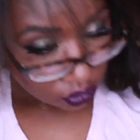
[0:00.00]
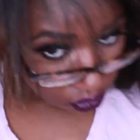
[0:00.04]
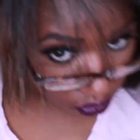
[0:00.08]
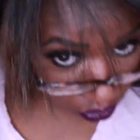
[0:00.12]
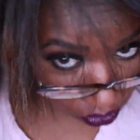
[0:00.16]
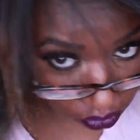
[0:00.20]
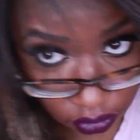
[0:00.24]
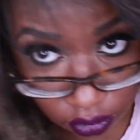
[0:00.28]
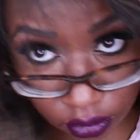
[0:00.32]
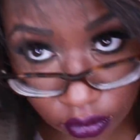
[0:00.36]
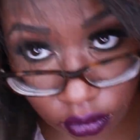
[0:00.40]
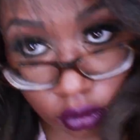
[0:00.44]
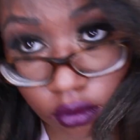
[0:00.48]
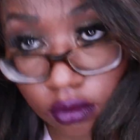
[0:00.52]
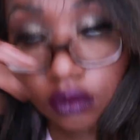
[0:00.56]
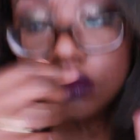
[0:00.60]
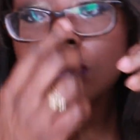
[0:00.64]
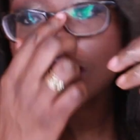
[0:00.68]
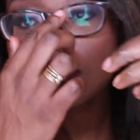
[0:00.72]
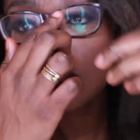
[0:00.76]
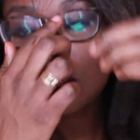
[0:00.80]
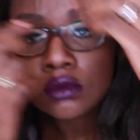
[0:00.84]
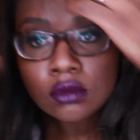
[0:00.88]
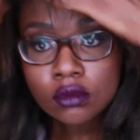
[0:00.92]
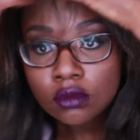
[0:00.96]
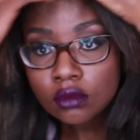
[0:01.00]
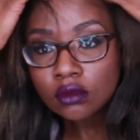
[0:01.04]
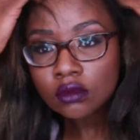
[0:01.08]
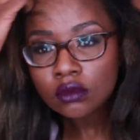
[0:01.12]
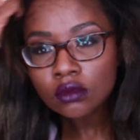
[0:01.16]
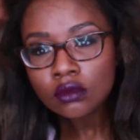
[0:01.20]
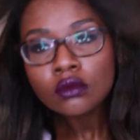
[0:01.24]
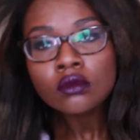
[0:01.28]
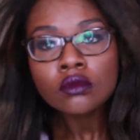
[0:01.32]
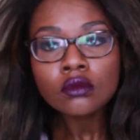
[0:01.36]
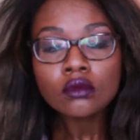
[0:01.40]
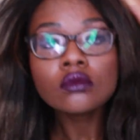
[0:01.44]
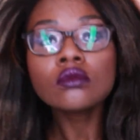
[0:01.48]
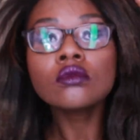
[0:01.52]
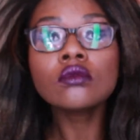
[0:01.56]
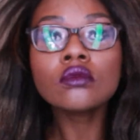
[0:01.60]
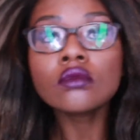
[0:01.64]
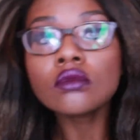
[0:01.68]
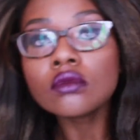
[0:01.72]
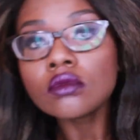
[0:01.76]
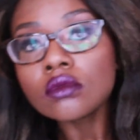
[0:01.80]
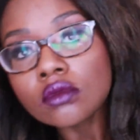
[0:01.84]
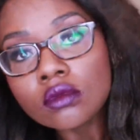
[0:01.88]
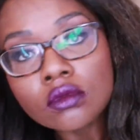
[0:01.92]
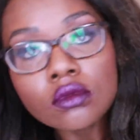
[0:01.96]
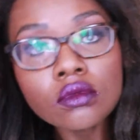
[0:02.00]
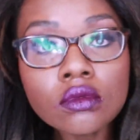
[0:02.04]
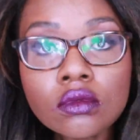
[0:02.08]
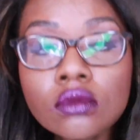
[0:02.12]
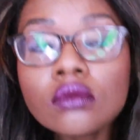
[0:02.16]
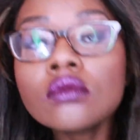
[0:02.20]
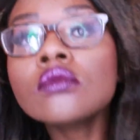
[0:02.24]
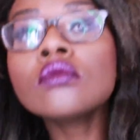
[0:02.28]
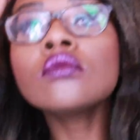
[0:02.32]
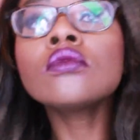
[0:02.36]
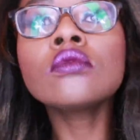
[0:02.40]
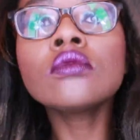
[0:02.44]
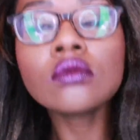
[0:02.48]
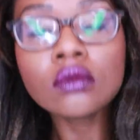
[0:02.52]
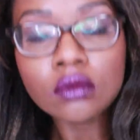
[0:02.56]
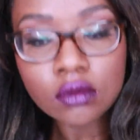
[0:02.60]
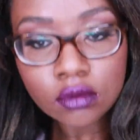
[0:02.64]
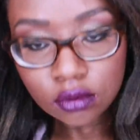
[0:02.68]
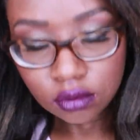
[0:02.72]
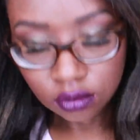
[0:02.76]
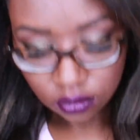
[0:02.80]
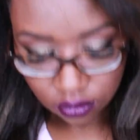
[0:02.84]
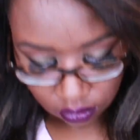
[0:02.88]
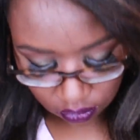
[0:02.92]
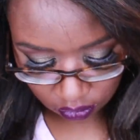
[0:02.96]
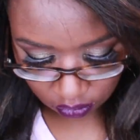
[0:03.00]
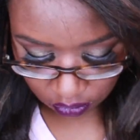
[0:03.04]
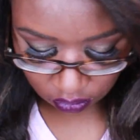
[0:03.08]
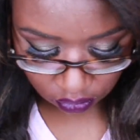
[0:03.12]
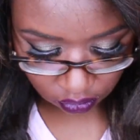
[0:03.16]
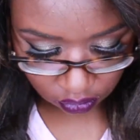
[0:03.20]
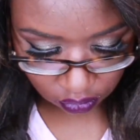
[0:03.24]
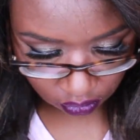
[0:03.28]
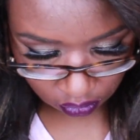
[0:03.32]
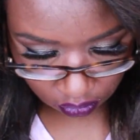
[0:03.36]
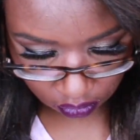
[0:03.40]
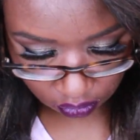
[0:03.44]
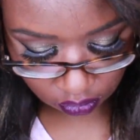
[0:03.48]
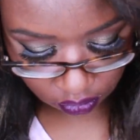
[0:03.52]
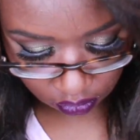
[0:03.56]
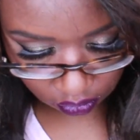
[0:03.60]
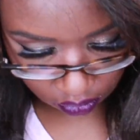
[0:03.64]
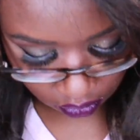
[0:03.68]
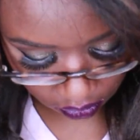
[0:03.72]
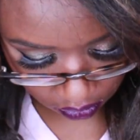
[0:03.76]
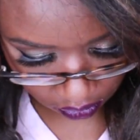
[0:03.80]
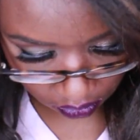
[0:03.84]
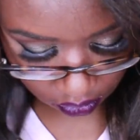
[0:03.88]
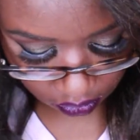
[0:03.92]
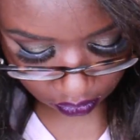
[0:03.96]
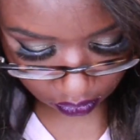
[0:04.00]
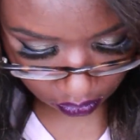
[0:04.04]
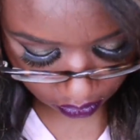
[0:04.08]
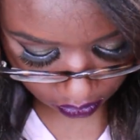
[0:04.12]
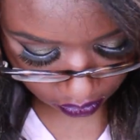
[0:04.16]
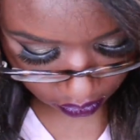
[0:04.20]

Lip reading: There's just the front there, just so it could lay a little bit more flat in the front.